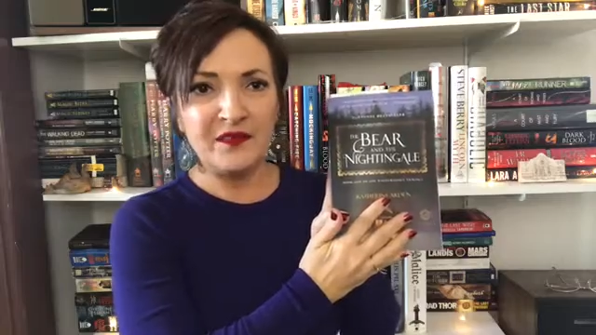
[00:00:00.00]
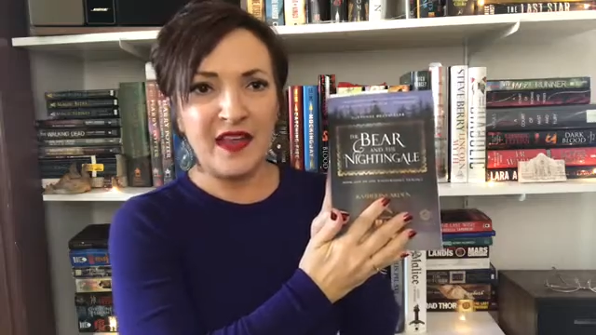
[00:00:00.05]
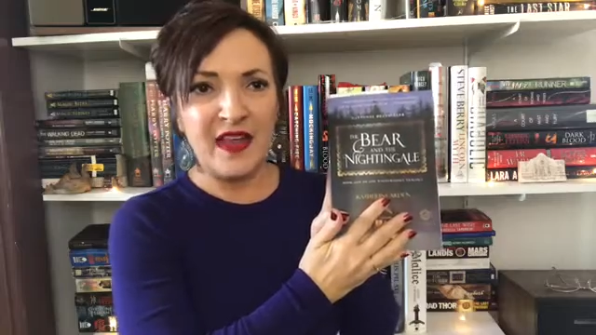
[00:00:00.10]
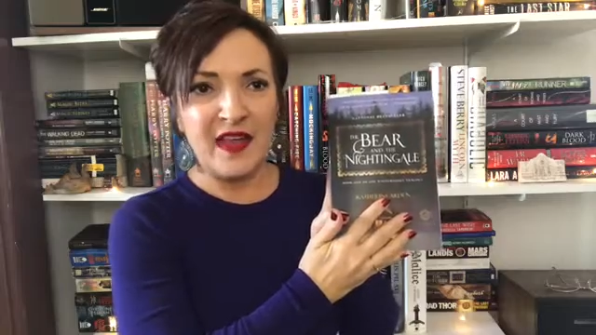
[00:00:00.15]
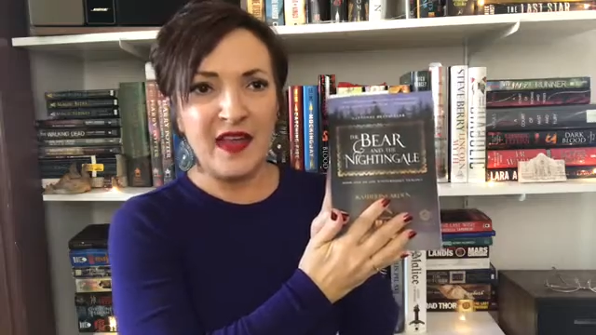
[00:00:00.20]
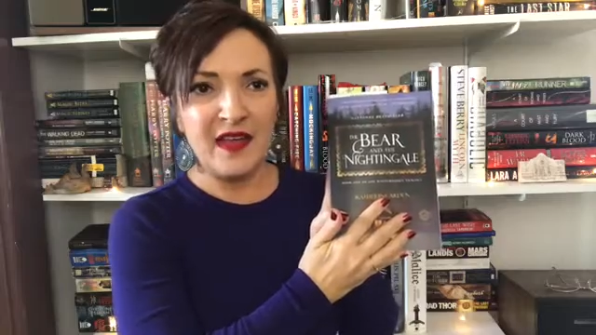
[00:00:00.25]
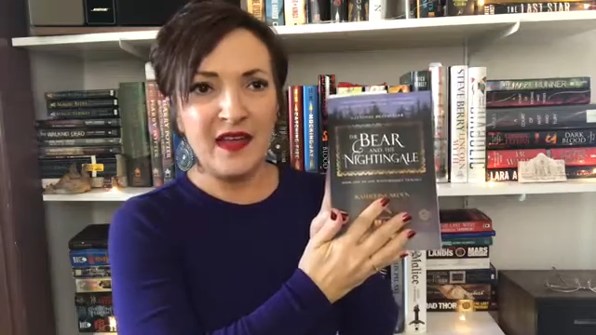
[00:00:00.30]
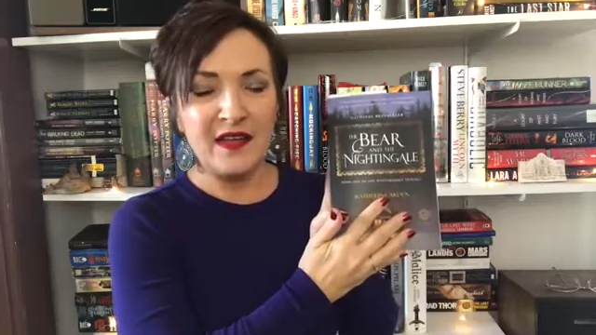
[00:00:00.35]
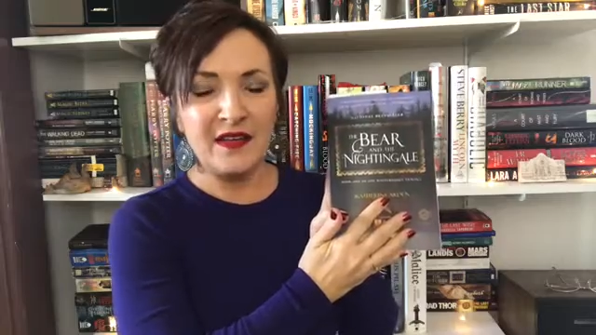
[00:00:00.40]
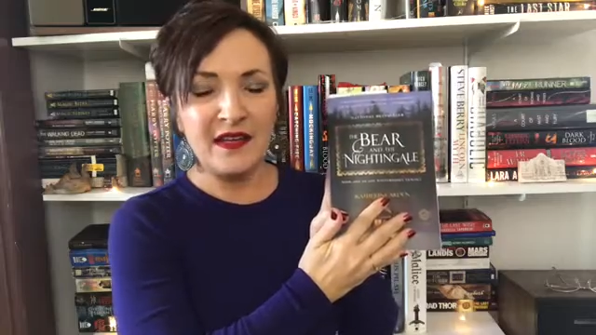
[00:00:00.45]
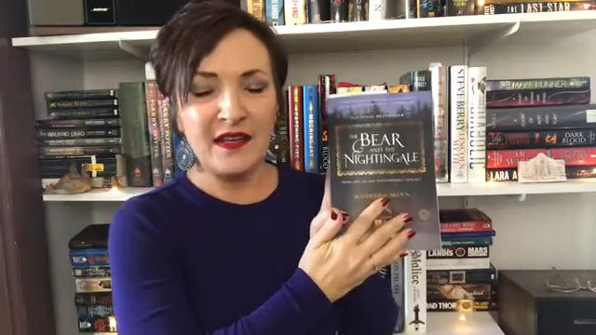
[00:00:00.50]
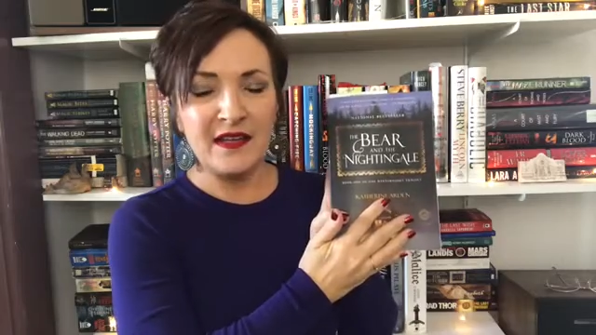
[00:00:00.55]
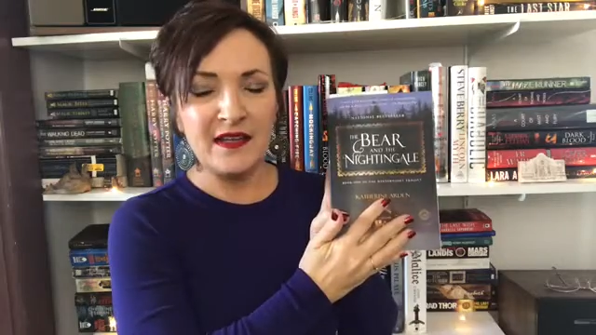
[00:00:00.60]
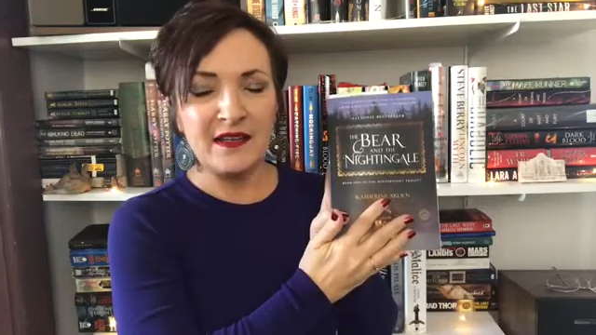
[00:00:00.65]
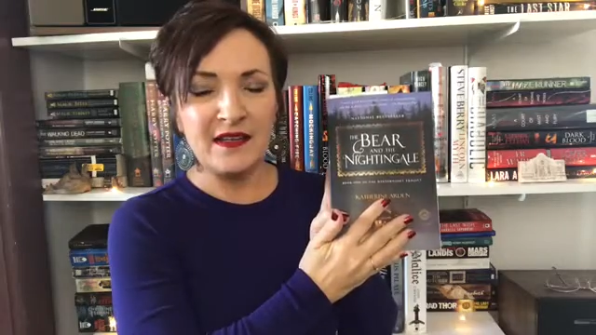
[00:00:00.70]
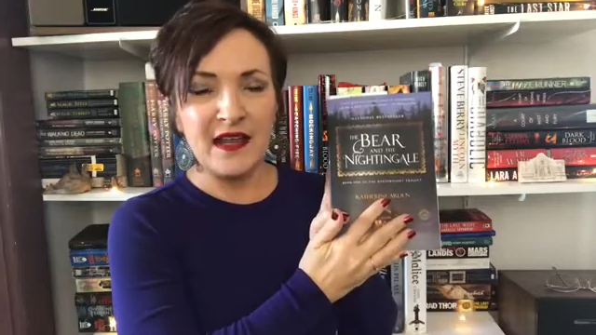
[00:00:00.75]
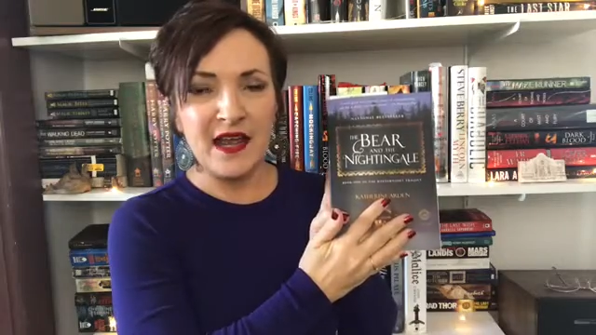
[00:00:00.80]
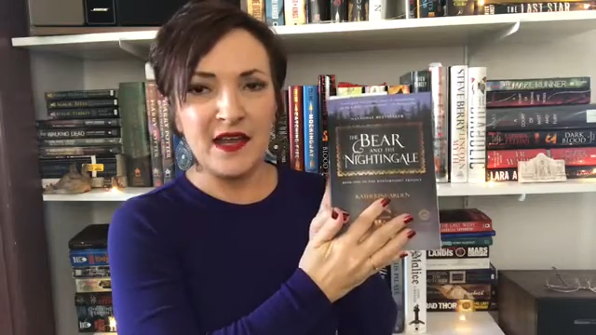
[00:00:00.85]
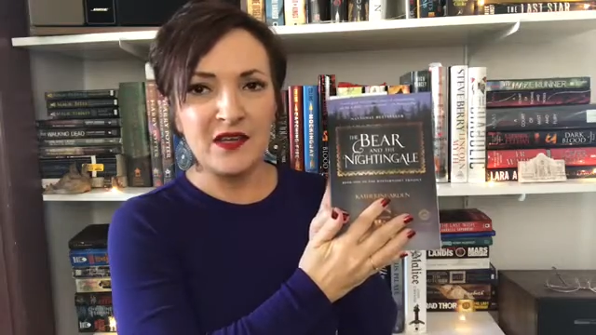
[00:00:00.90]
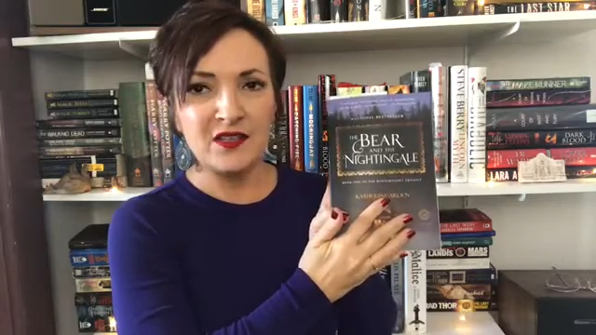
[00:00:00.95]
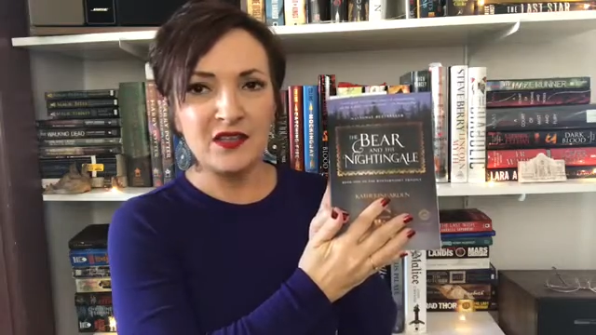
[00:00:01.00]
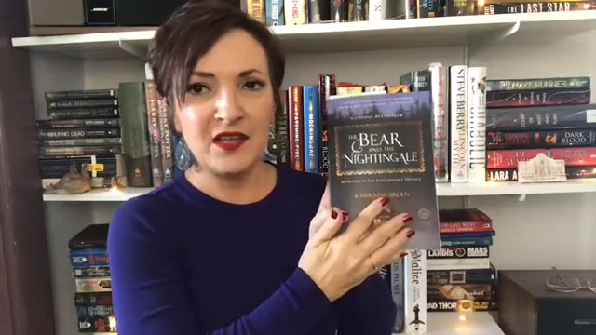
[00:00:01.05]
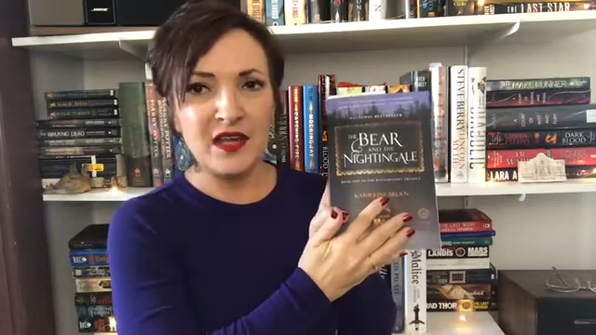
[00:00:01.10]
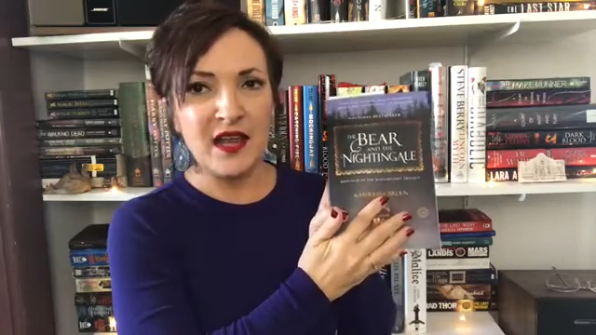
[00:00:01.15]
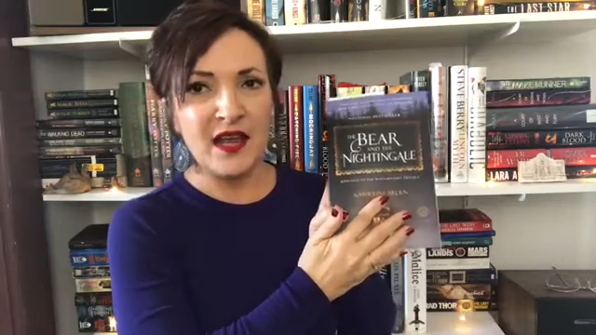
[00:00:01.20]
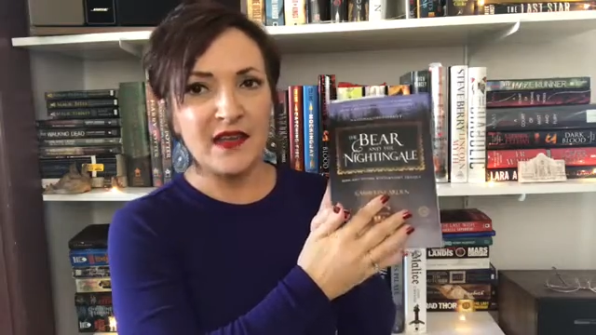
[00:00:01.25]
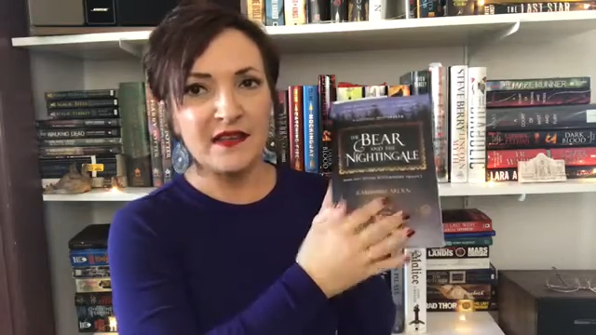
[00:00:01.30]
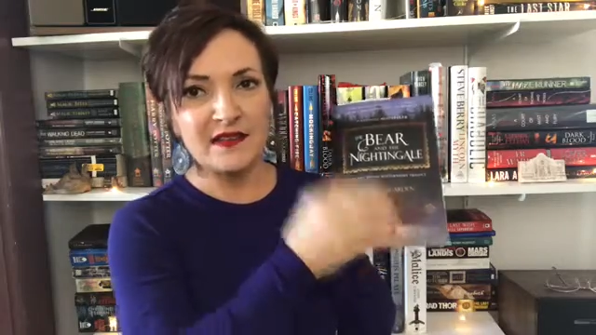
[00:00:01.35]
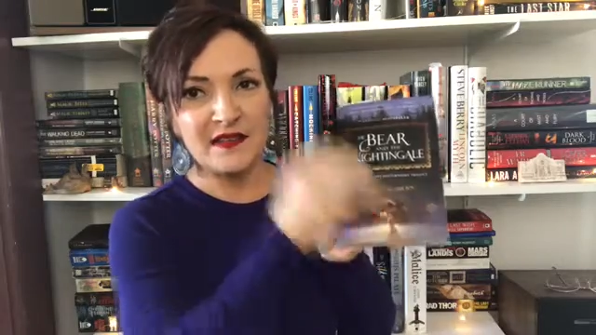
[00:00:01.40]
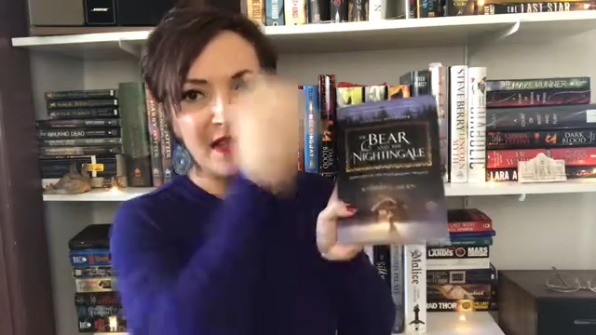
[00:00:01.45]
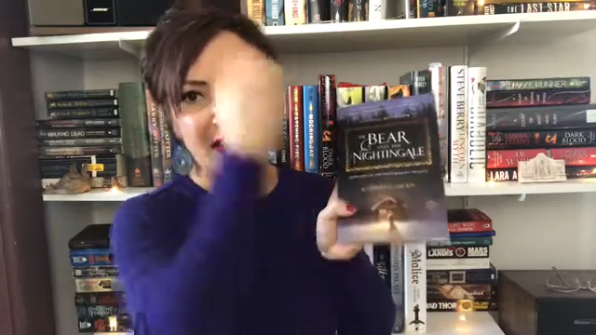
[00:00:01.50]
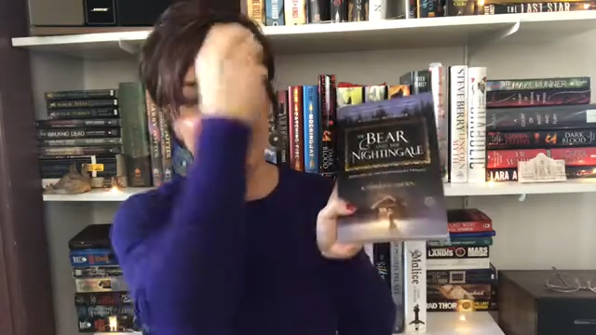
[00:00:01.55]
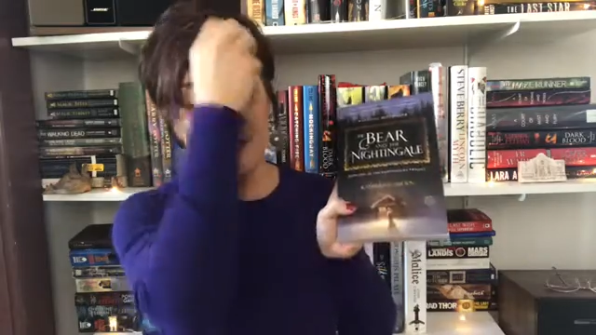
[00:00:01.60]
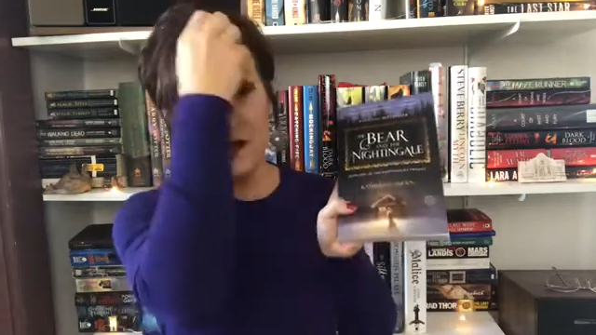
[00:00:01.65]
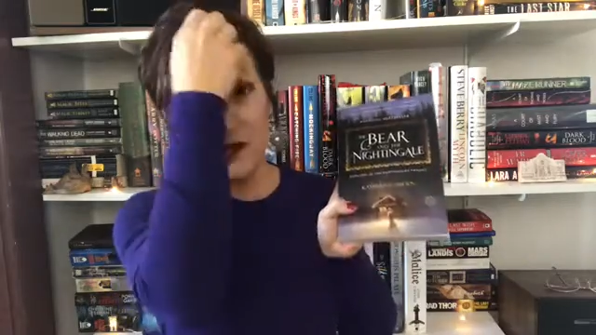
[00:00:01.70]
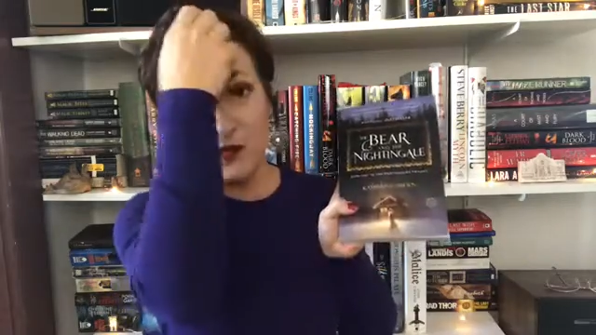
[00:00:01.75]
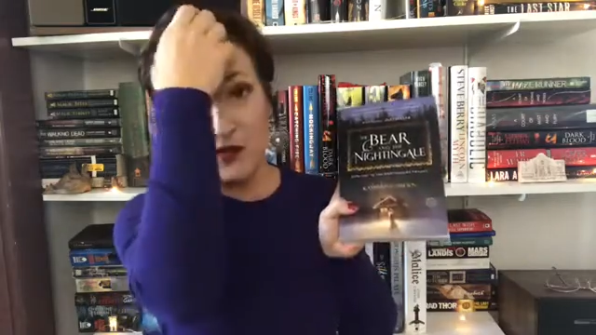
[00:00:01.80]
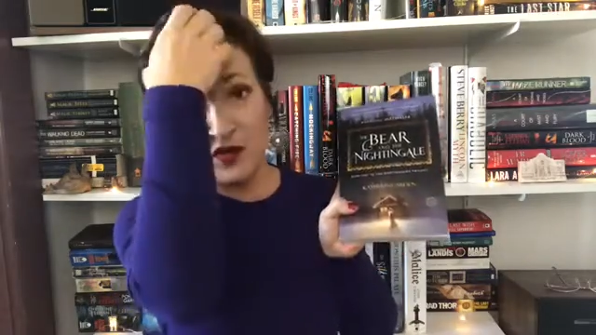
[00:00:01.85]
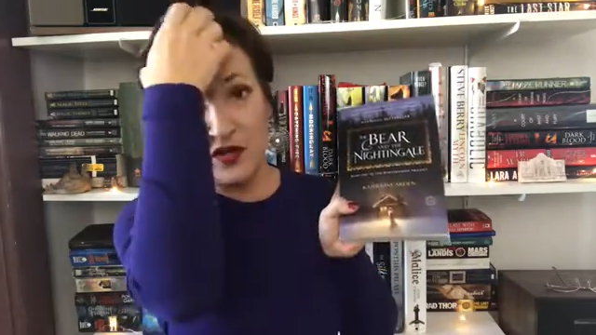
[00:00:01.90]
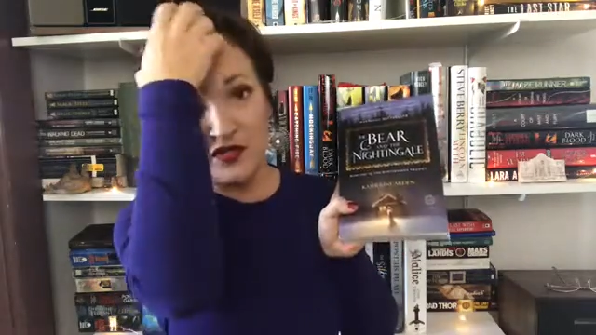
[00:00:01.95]
And it actually has like
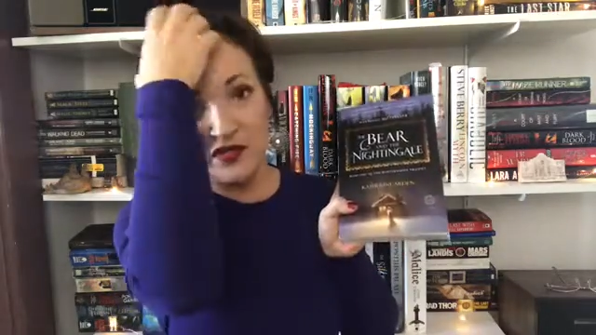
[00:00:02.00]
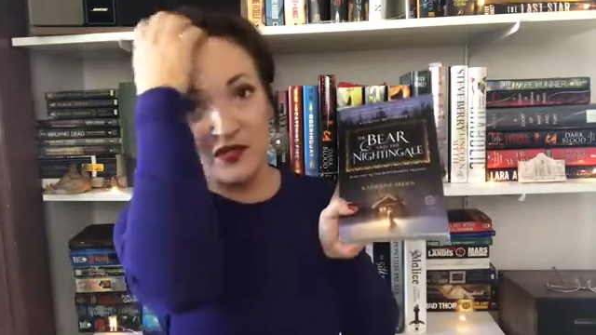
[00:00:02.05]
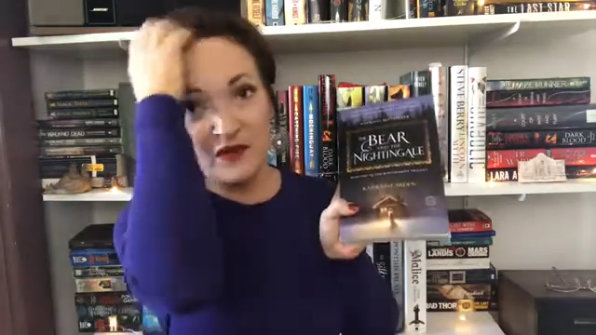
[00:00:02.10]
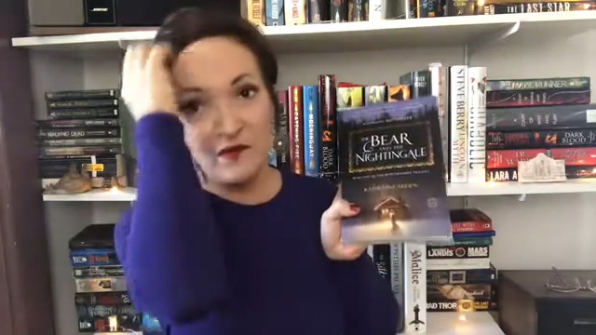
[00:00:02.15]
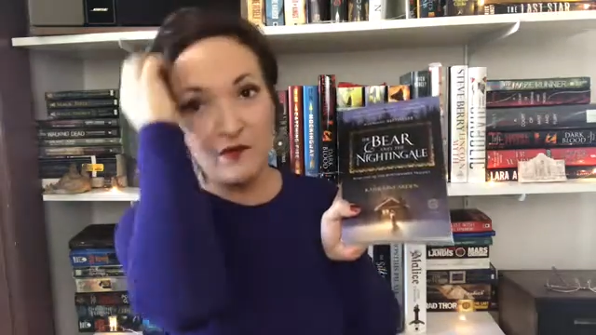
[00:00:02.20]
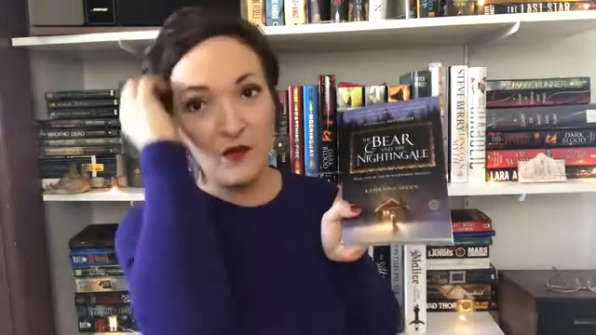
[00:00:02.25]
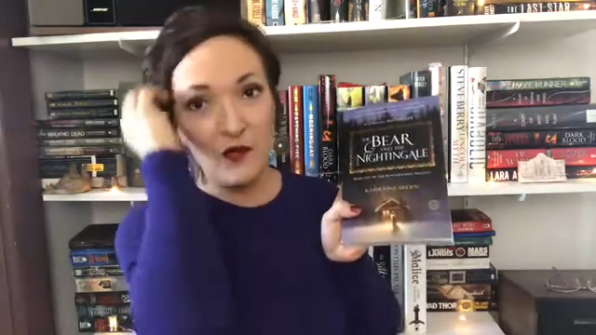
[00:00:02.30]
some Russian